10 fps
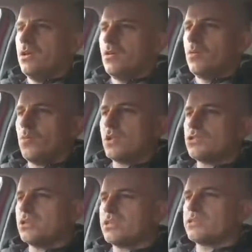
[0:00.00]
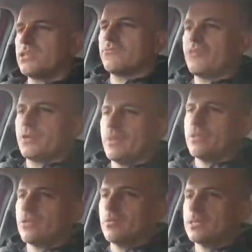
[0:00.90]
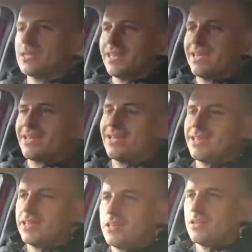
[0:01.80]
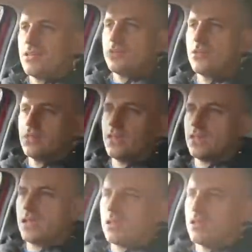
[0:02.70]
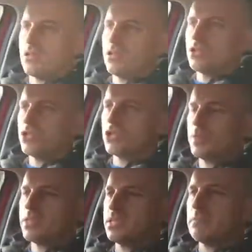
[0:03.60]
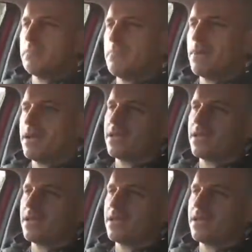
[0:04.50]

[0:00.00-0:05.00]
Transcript: Once you can see the rear window is then clear, you then twist it back